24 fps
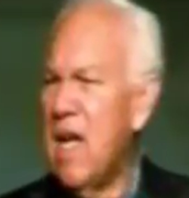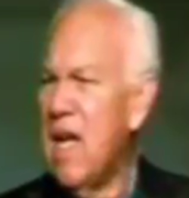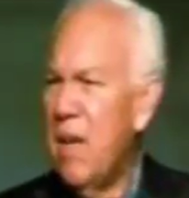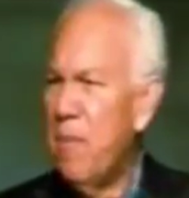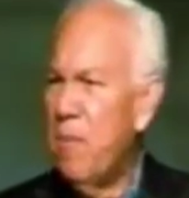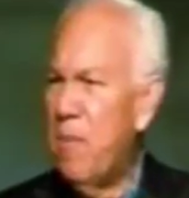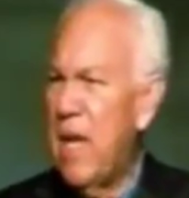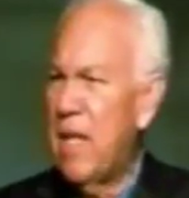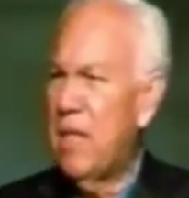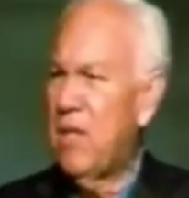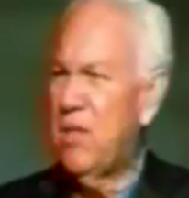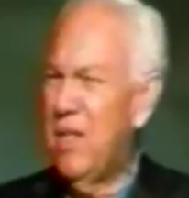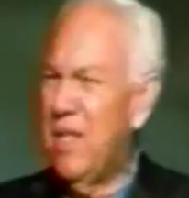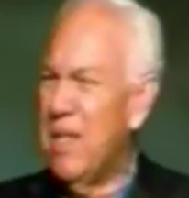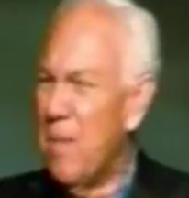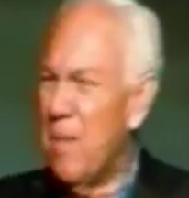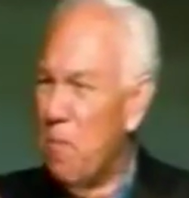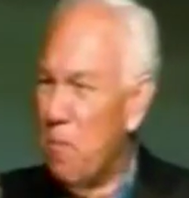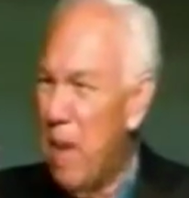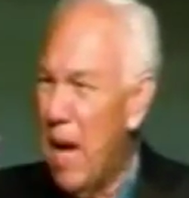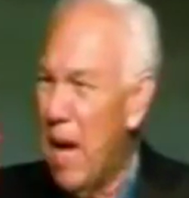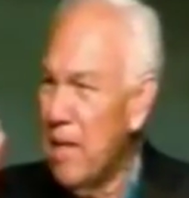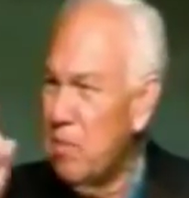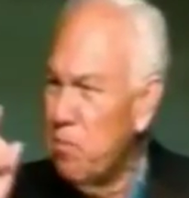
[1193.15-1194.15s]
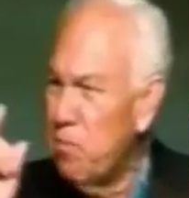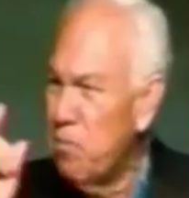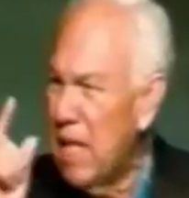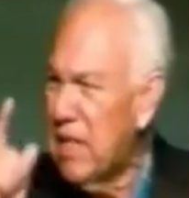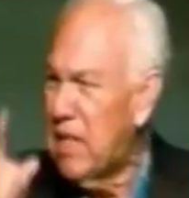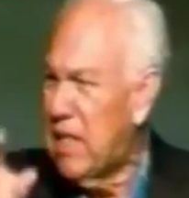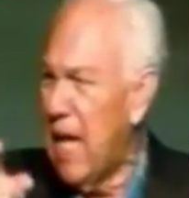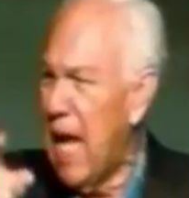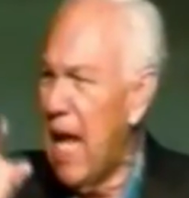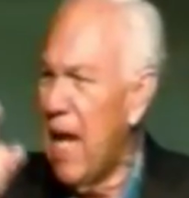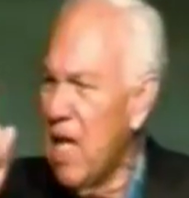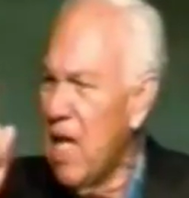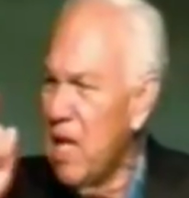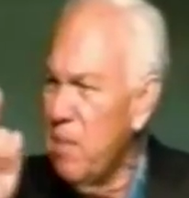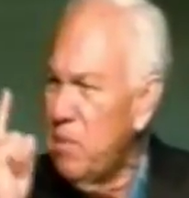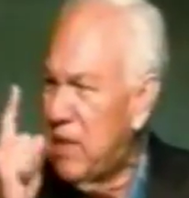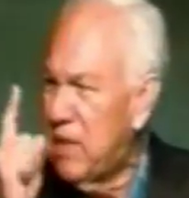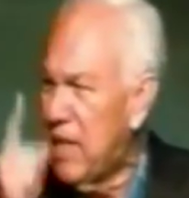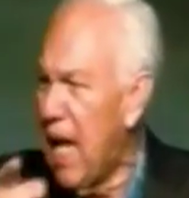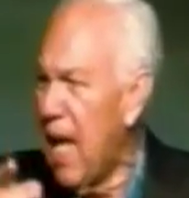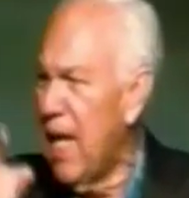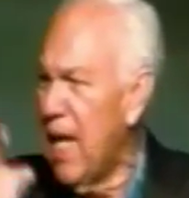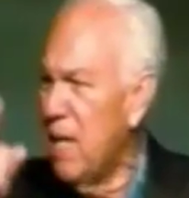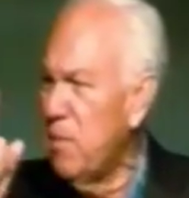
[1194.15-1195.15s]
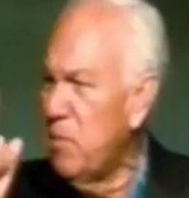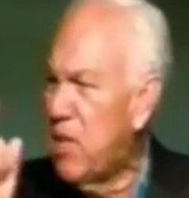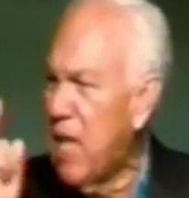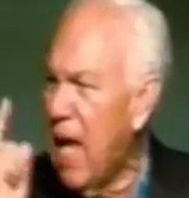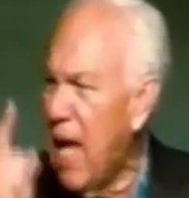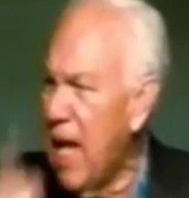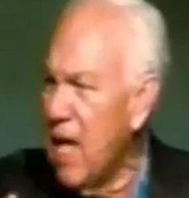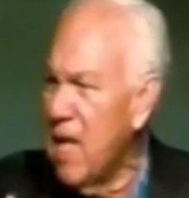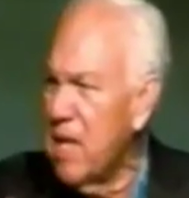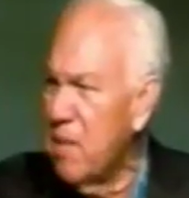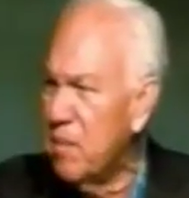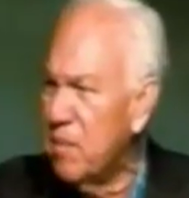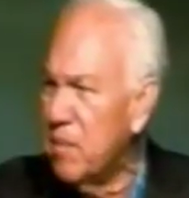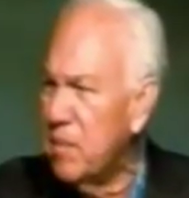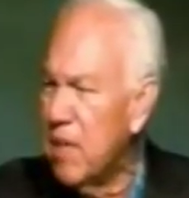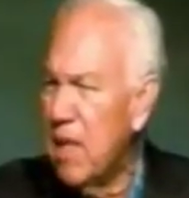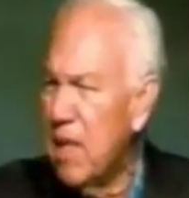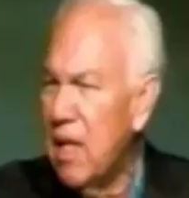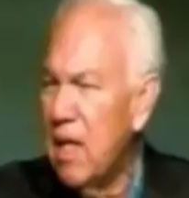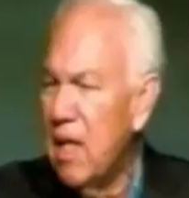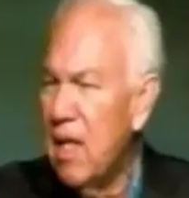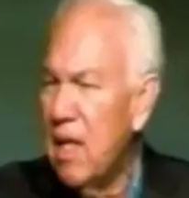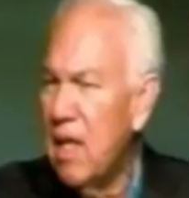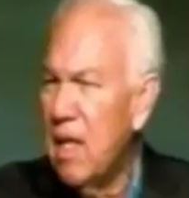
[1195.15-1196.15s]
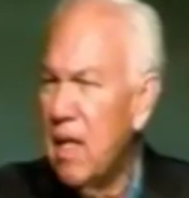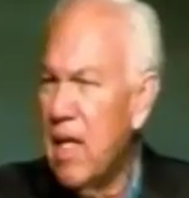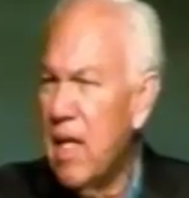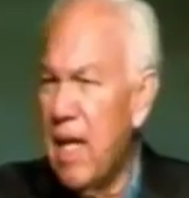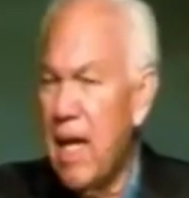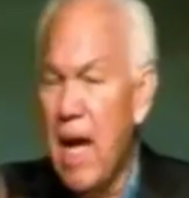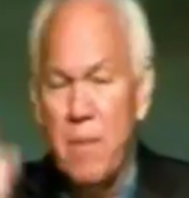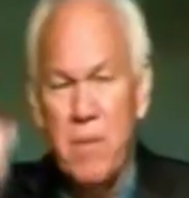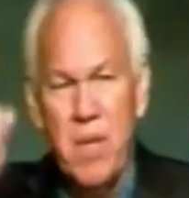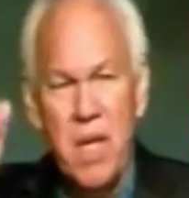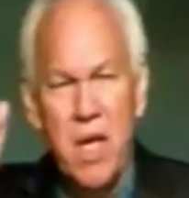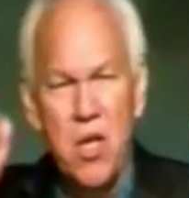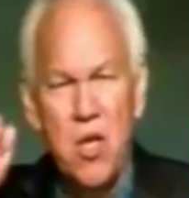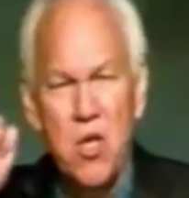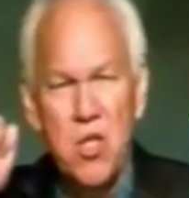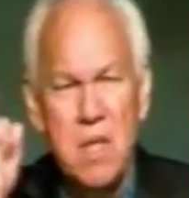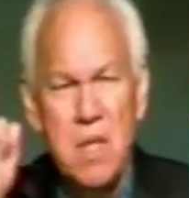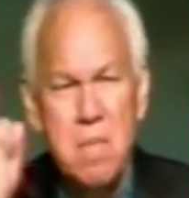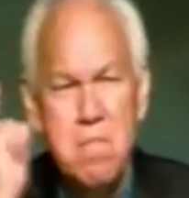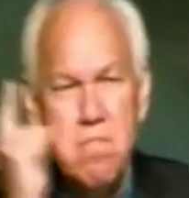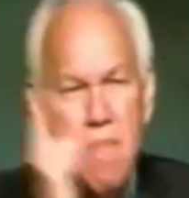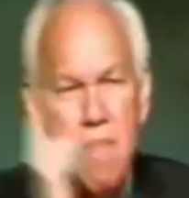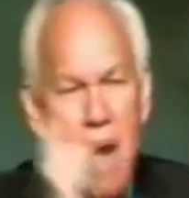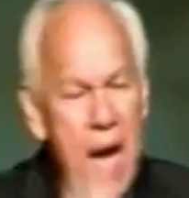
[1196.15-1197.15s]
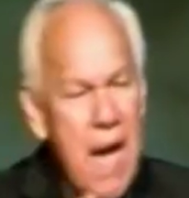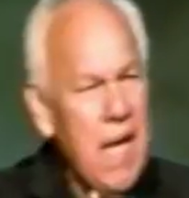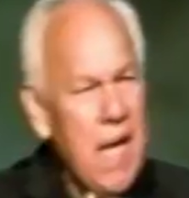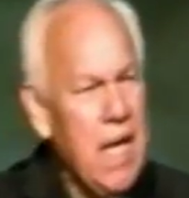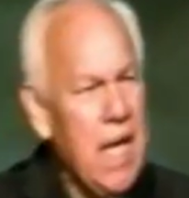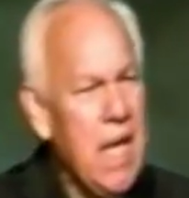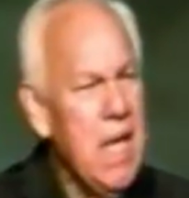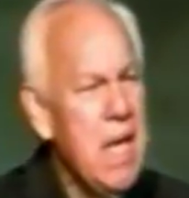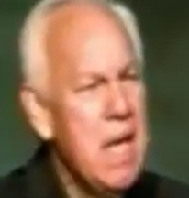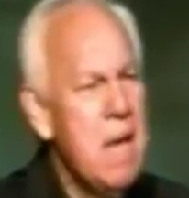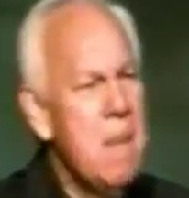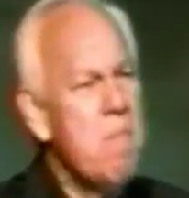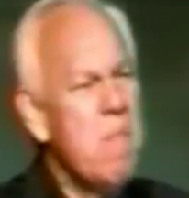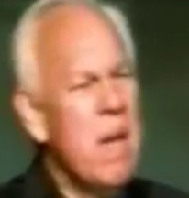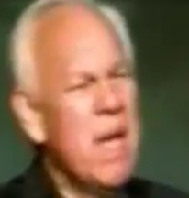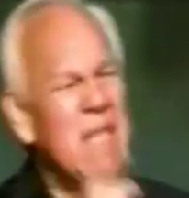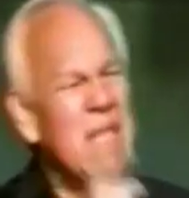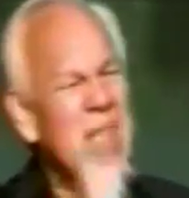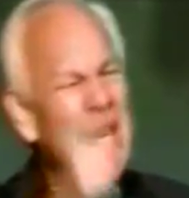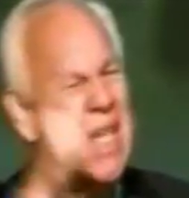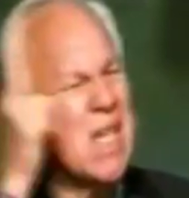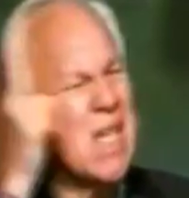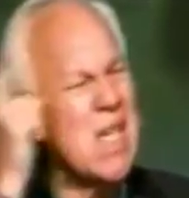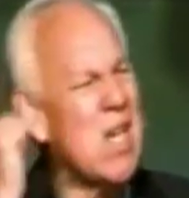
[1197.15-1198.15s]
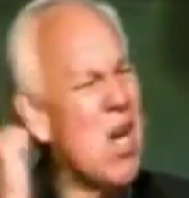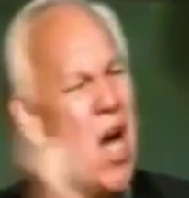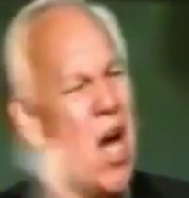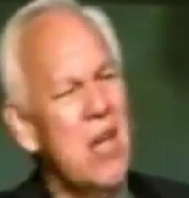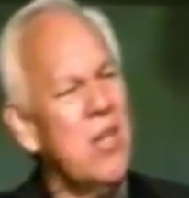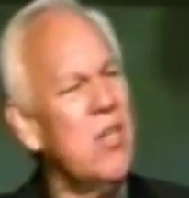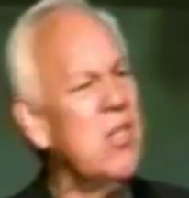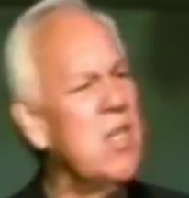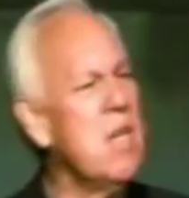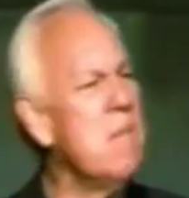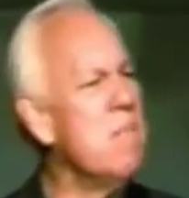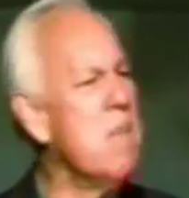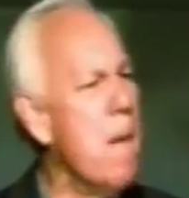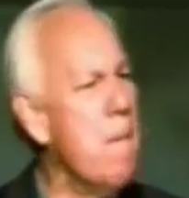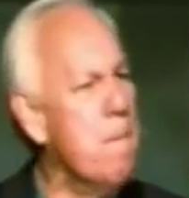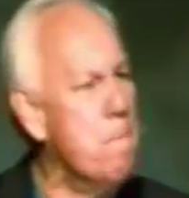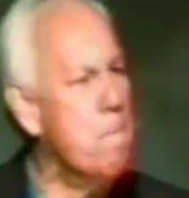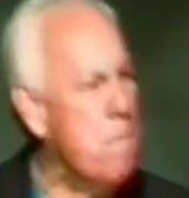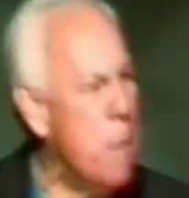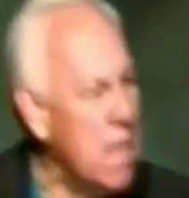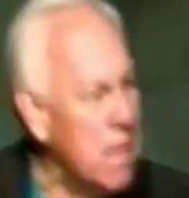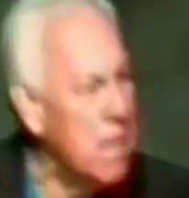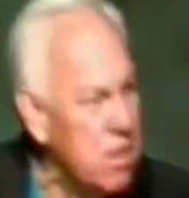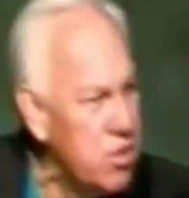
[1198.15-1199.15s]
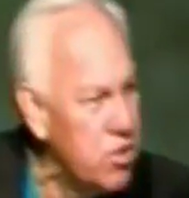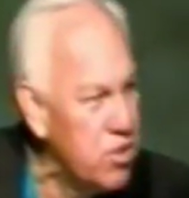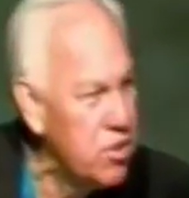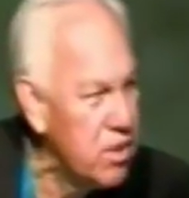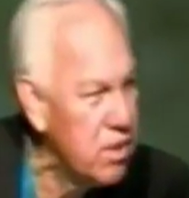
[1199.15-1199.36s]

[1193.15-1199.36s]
But tell him that I'm going to use him mightily, but it's going to cost him a bunch.